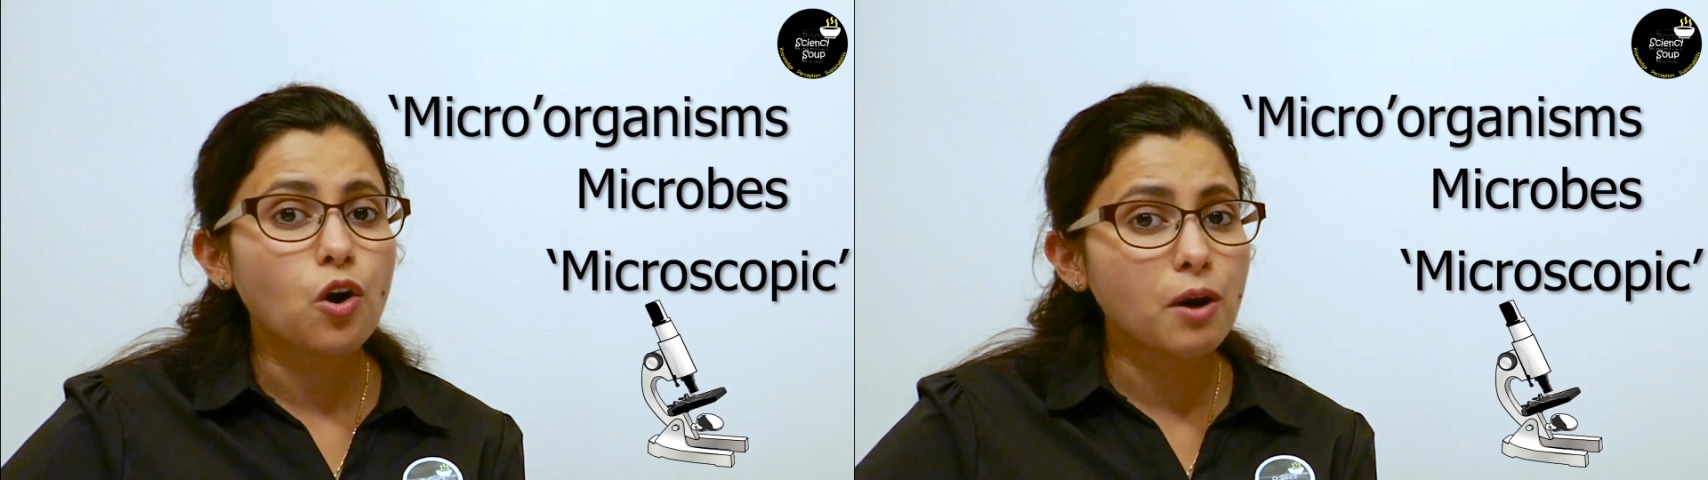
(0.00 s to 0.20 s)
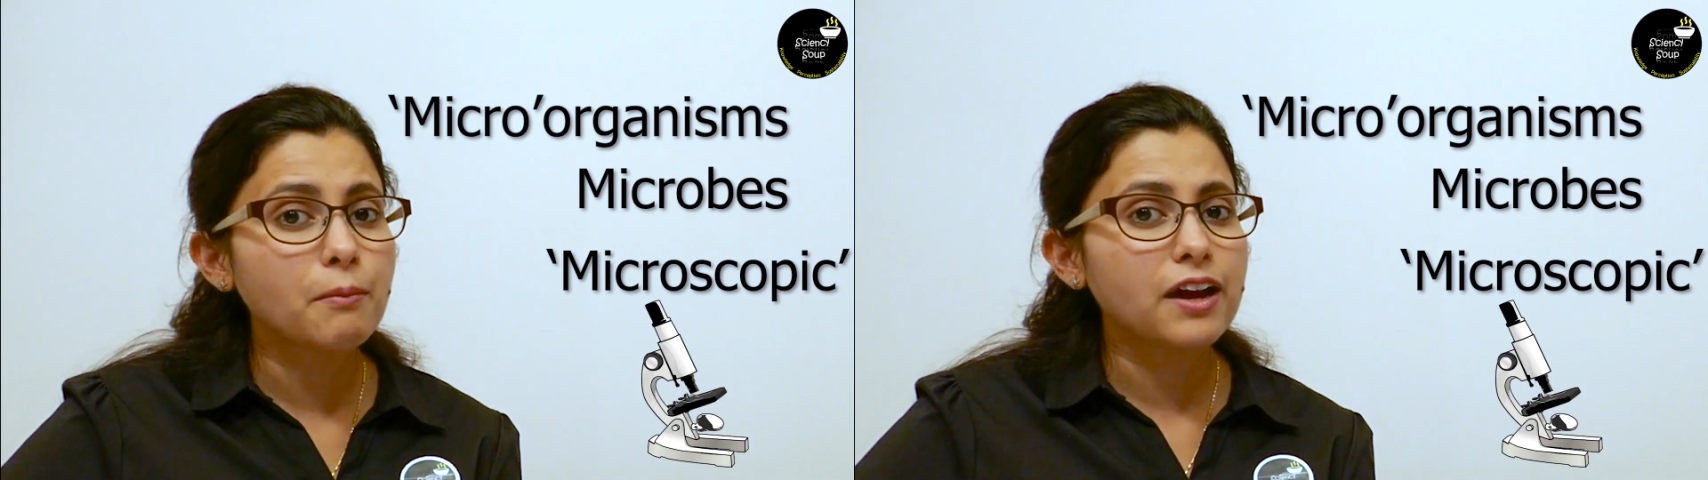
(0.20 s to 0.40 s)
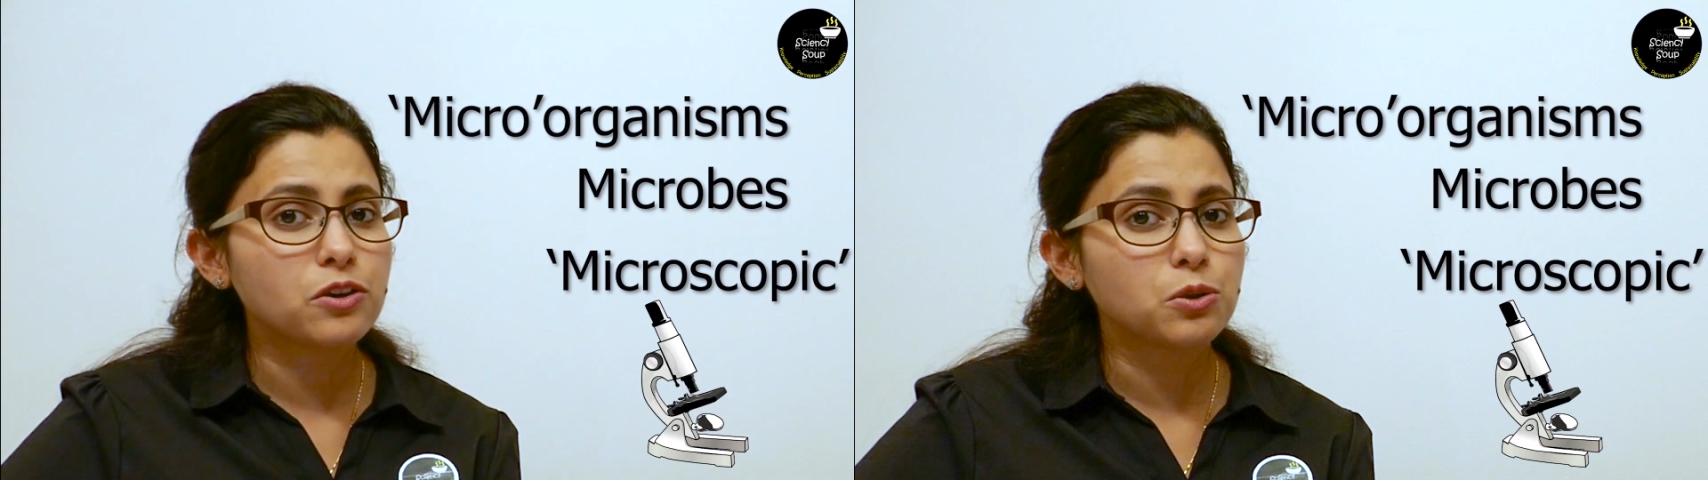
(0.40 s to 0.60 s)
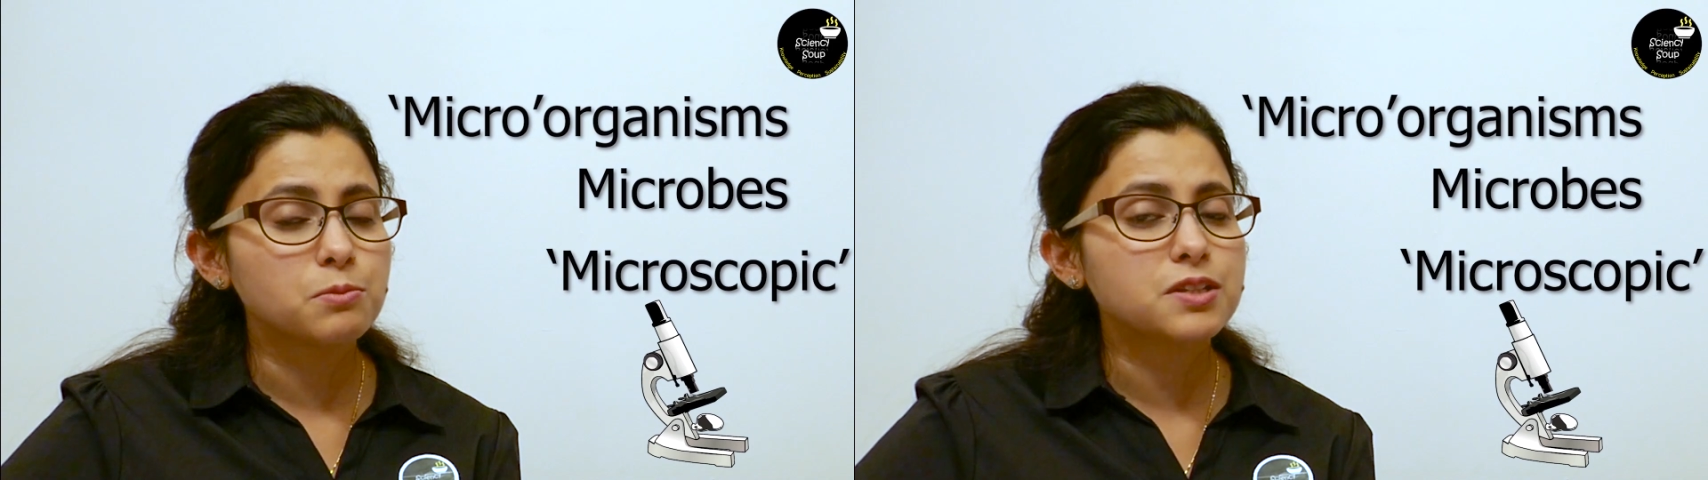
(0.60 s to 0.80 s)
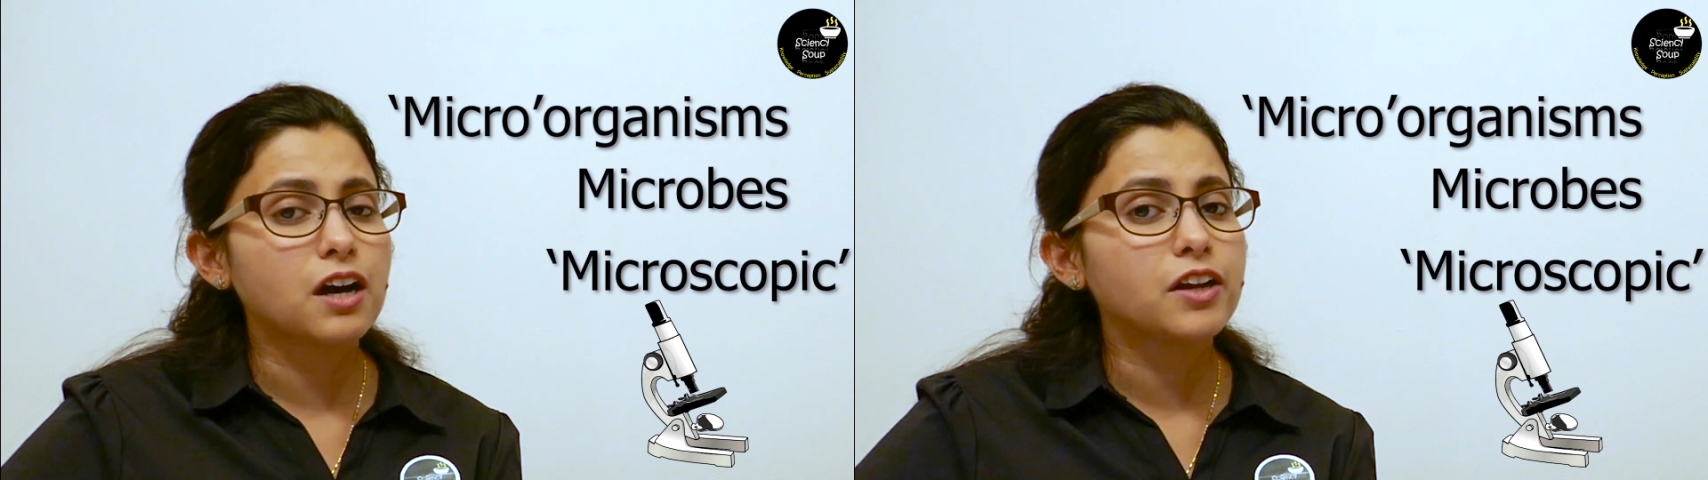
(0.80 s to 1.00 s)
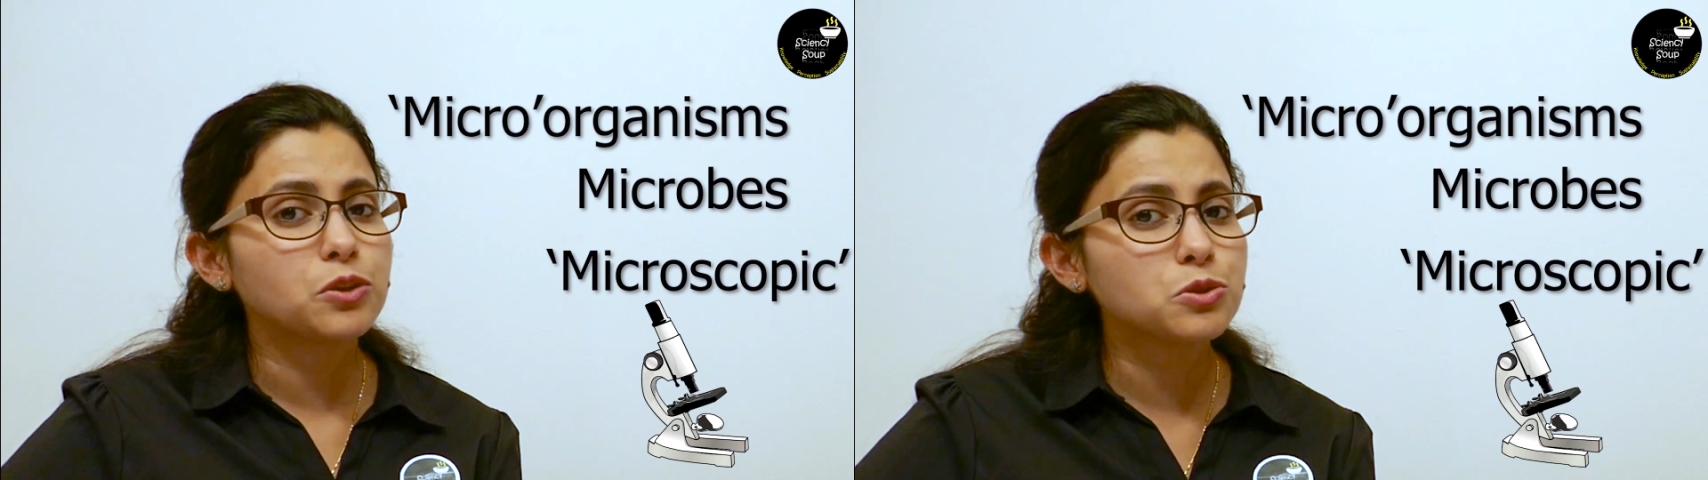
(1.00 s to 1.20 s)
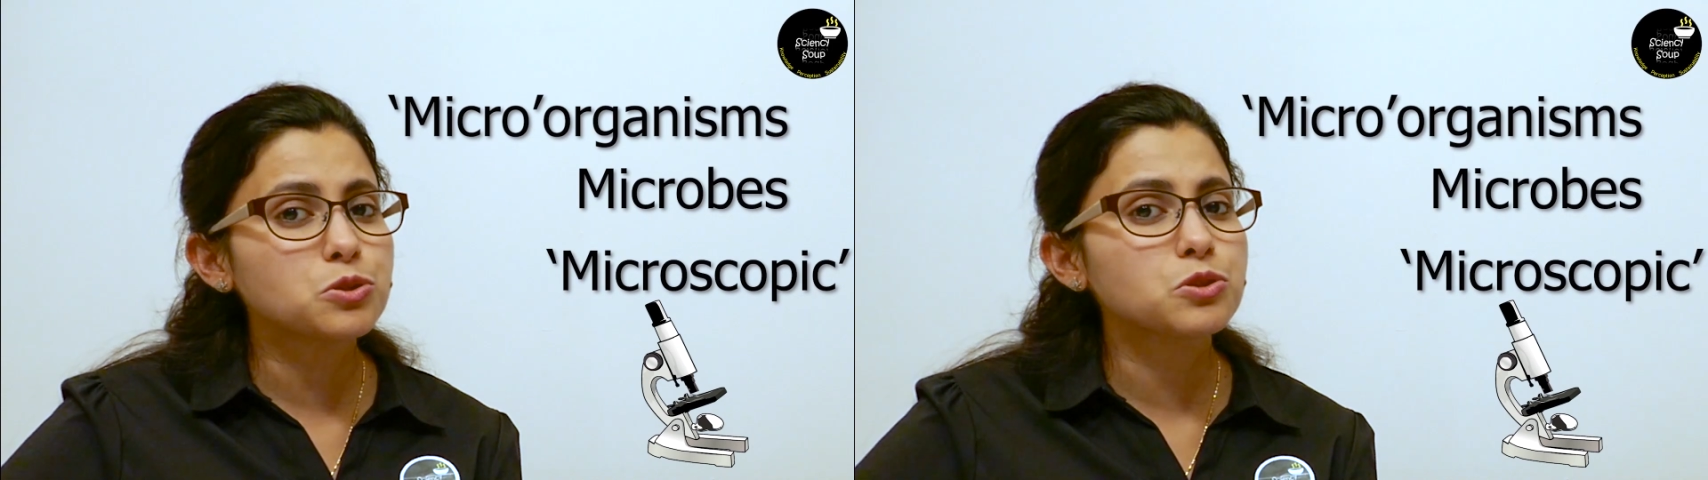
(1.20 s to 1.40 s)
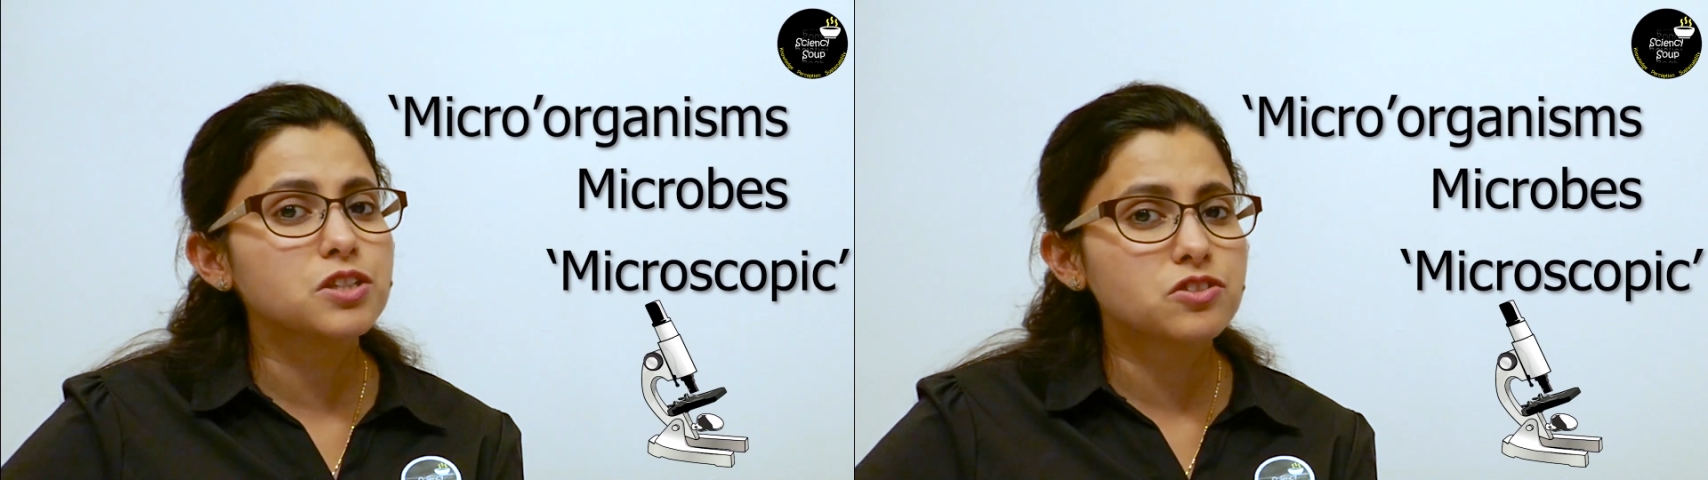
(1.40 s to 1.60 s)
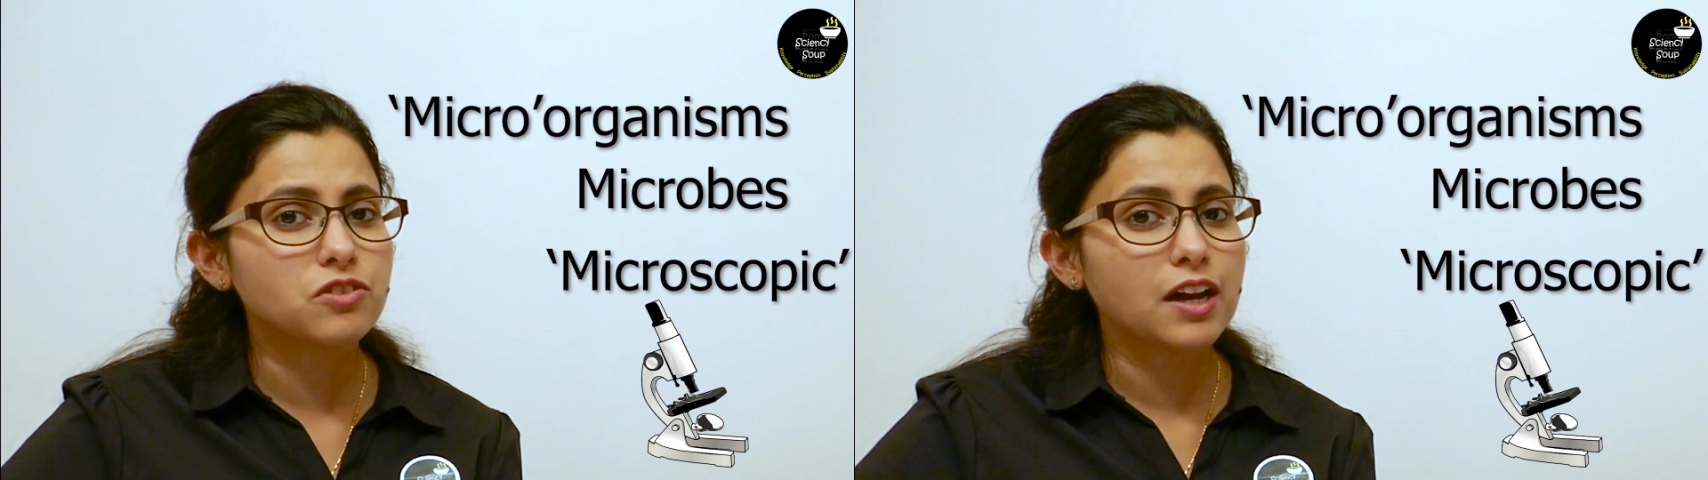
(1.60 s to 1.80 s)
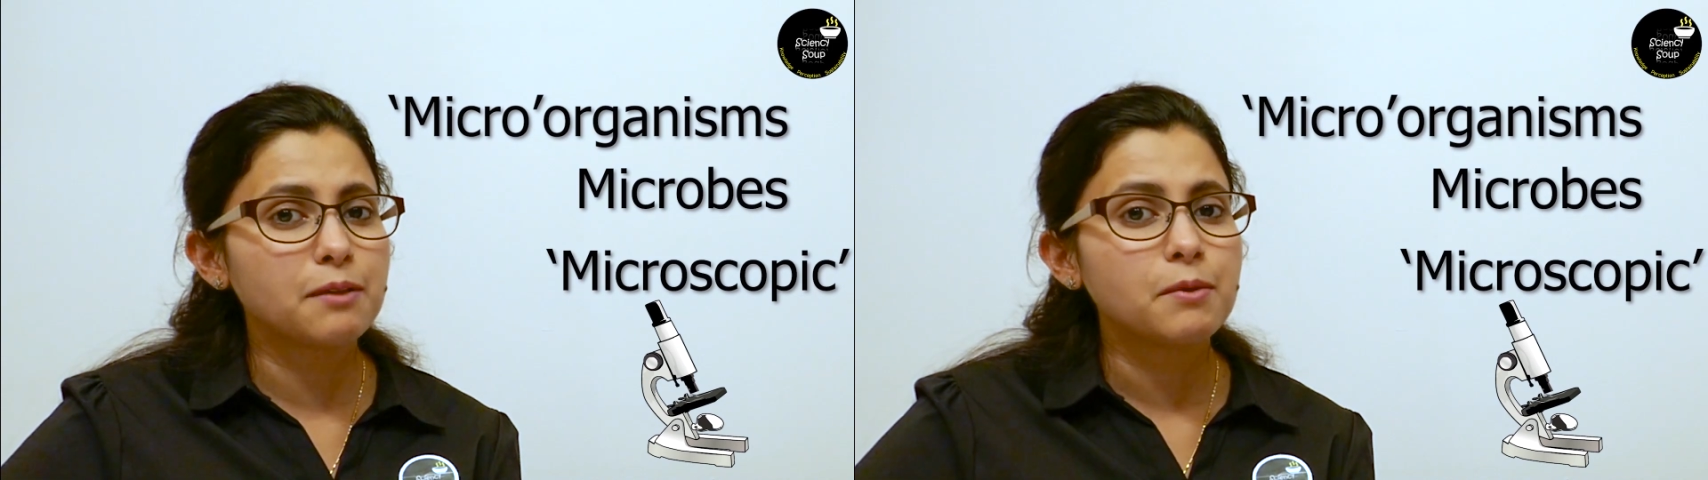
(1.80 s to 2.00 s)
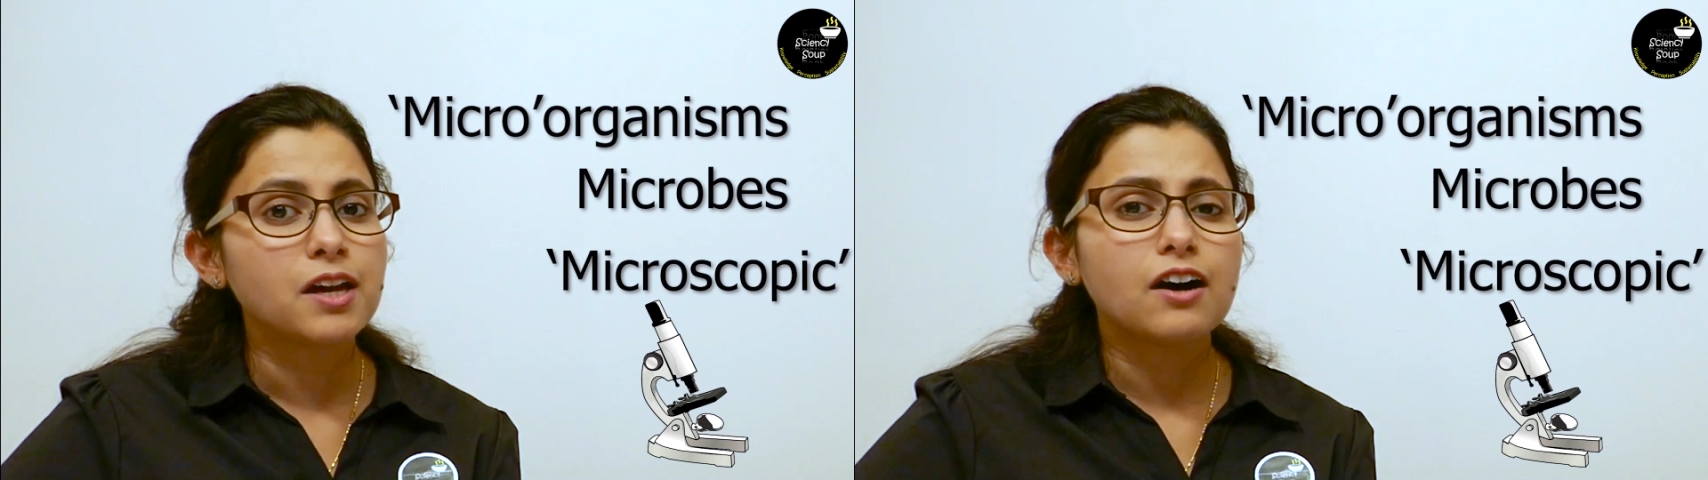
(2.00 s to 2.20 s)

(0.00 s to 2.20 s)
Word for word: or microbes are used to describe